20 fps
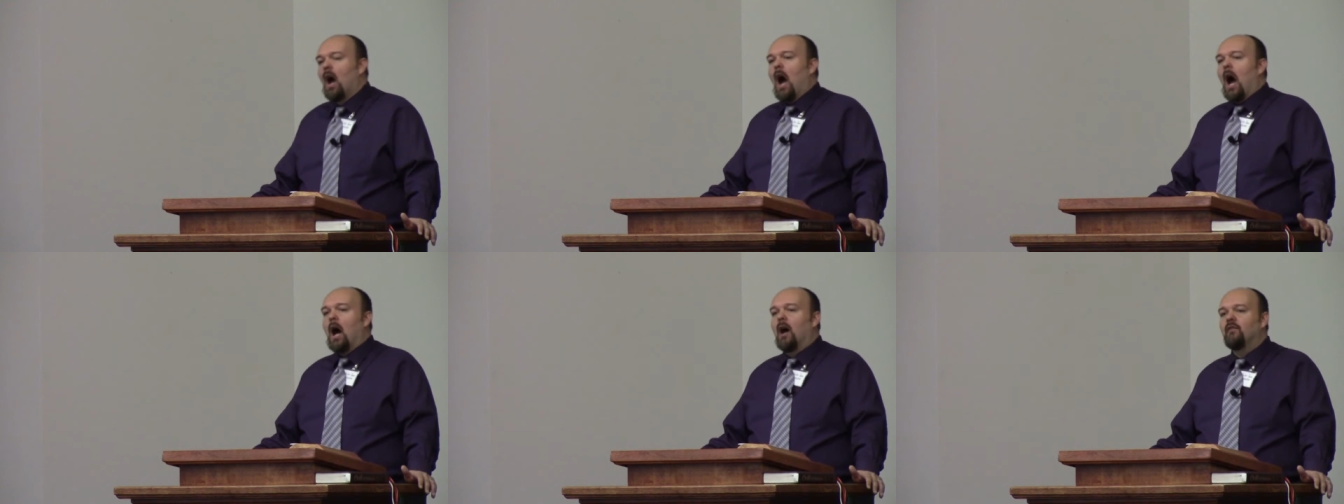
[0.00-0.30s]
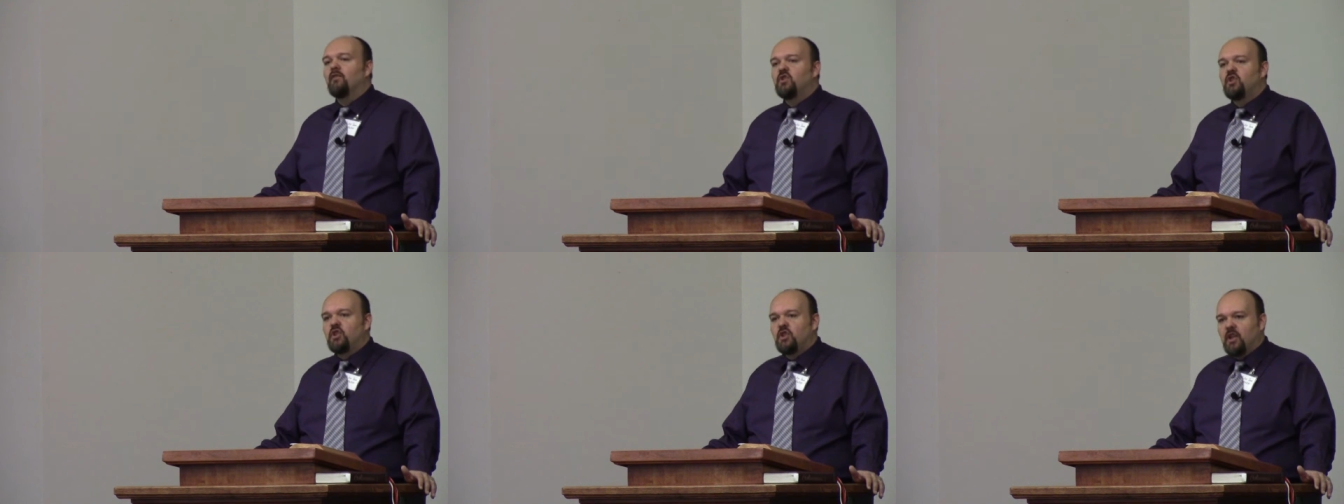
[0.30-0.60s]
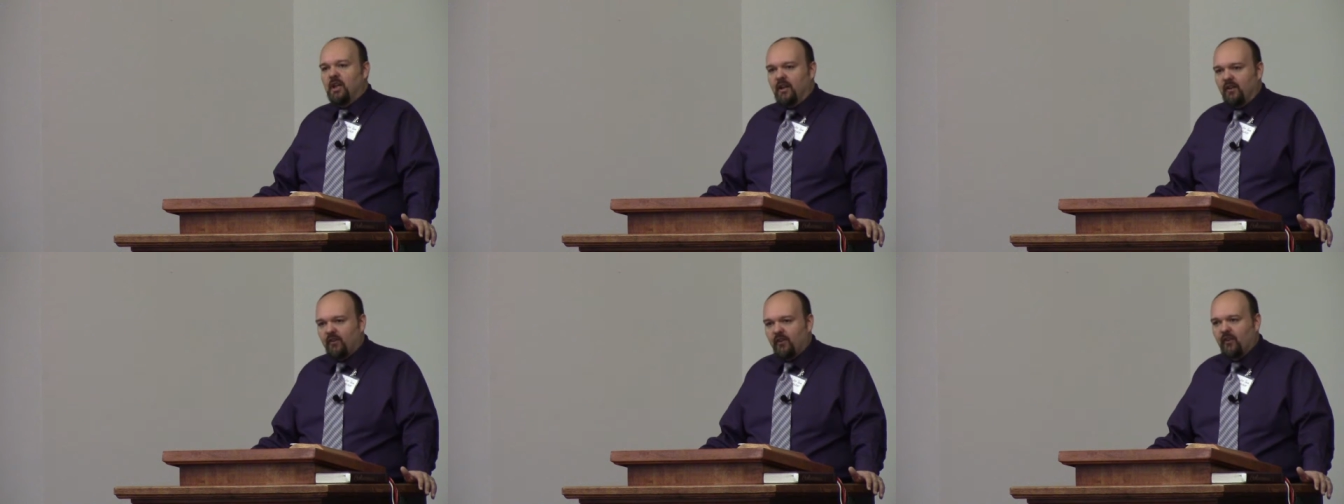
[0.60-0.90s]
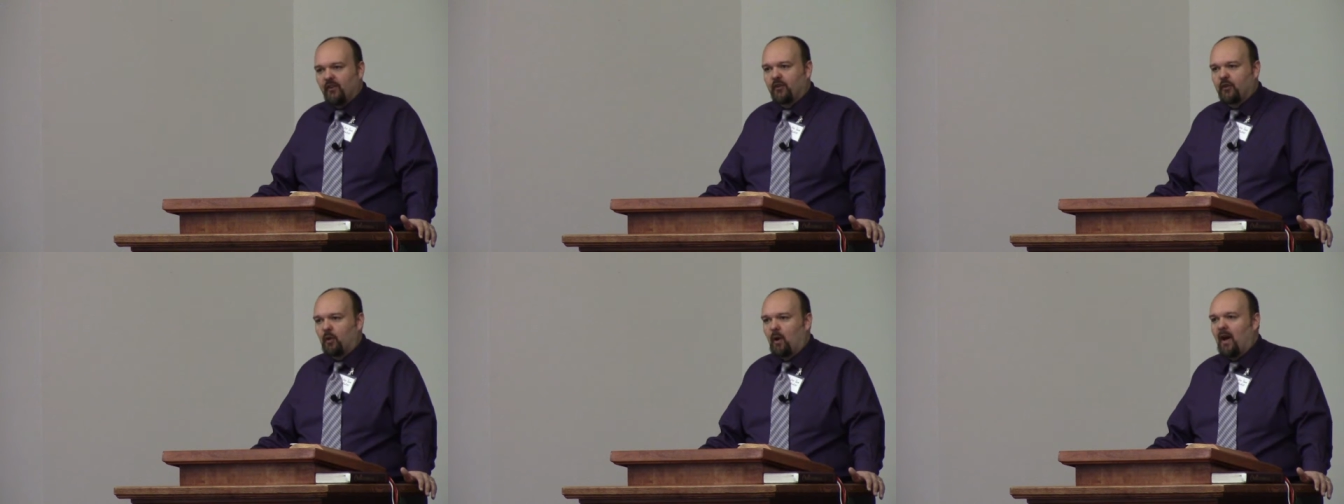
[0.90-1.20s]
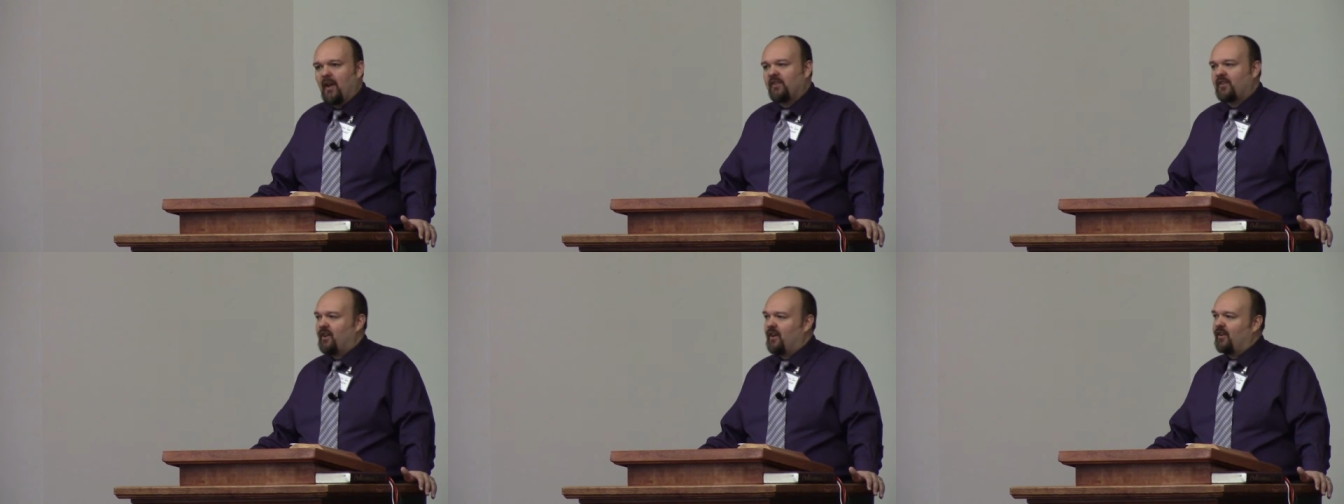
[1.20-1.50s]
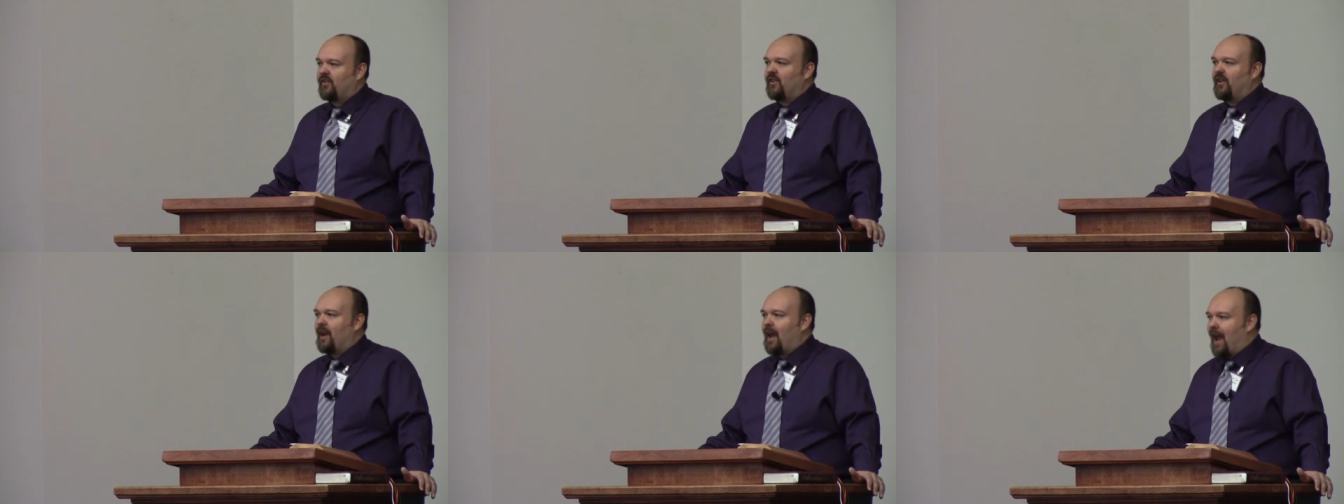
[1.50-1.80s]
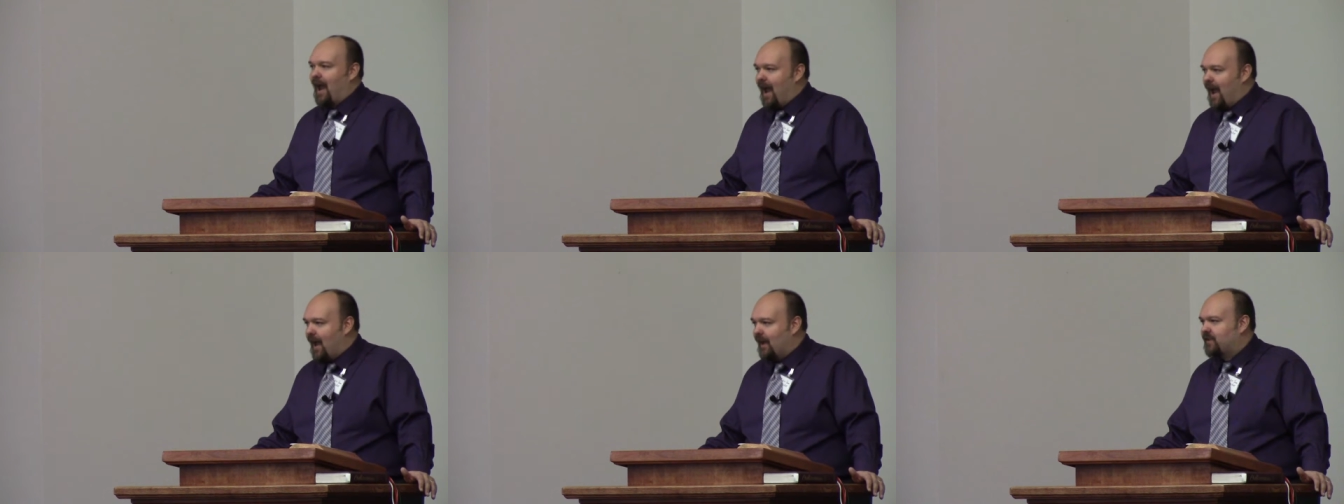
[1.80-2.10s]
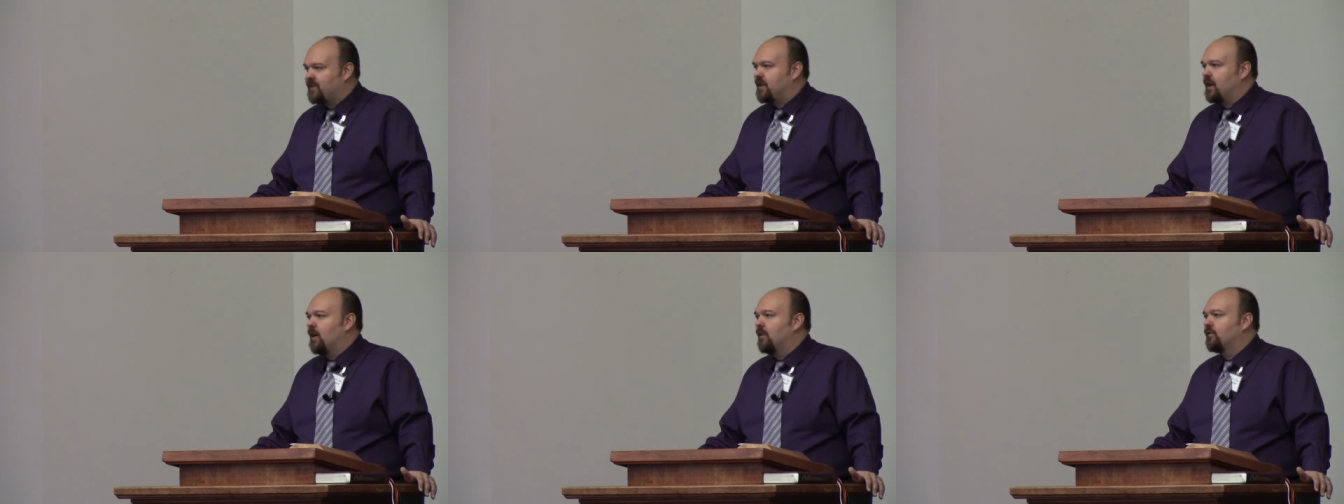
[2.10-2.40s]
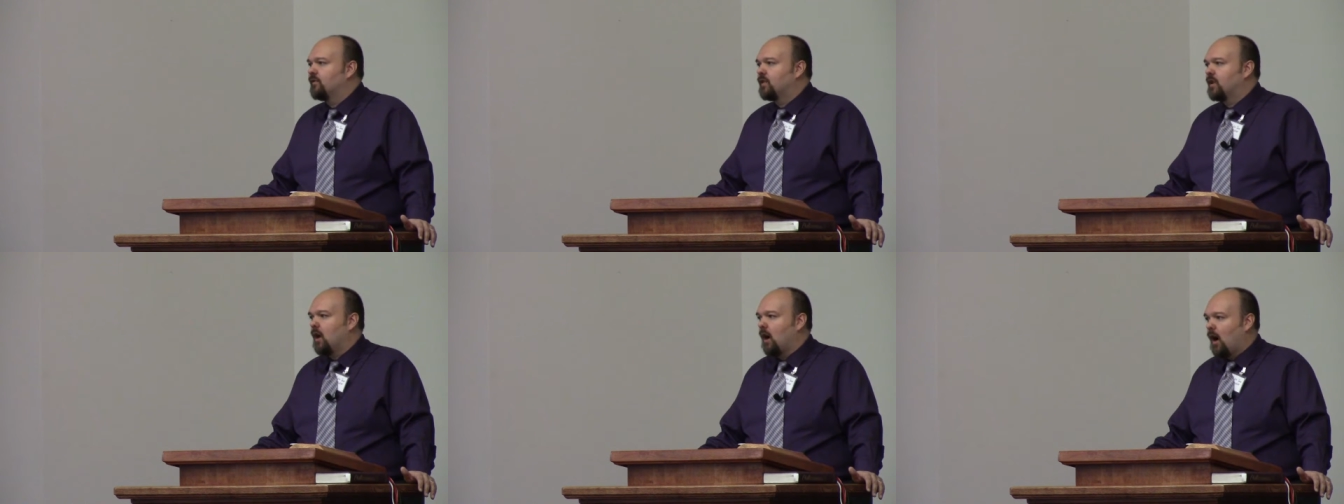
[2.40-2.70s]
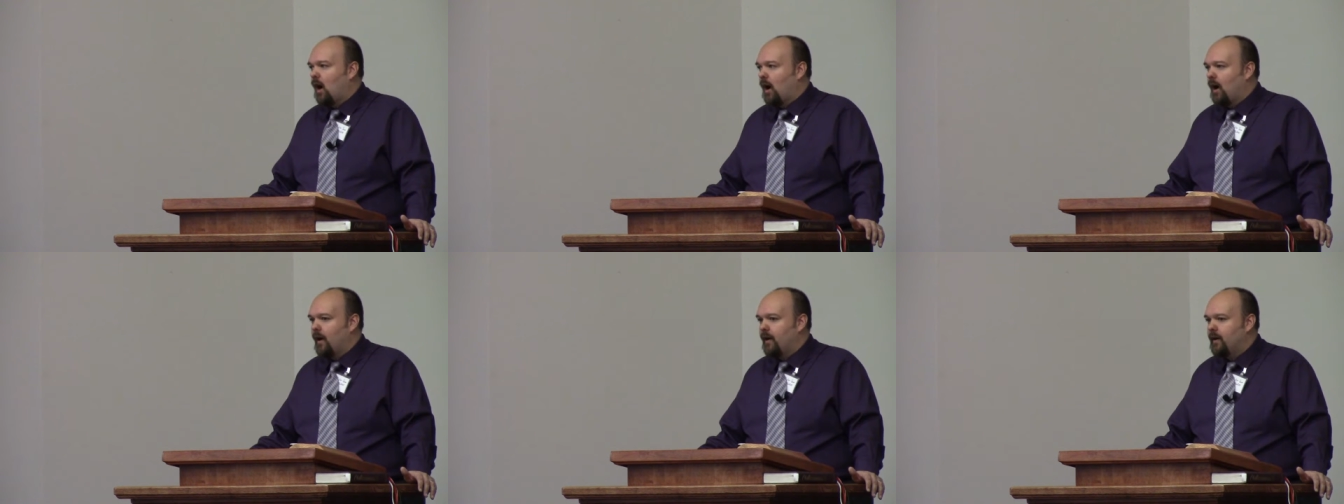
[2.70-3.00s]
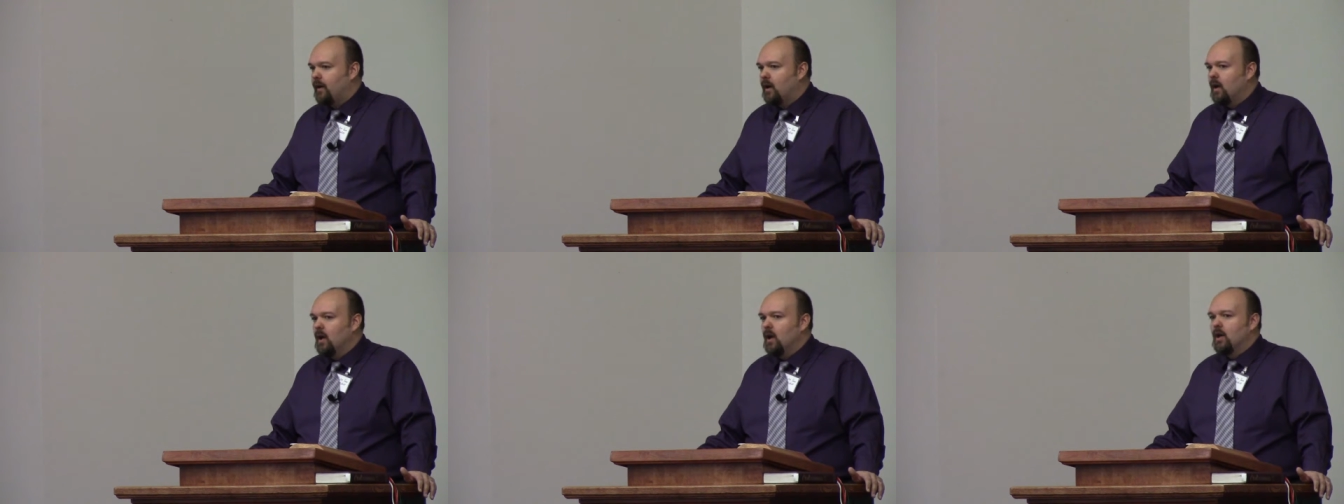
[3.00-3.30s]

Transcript: of Jesus Christ. It is an act of God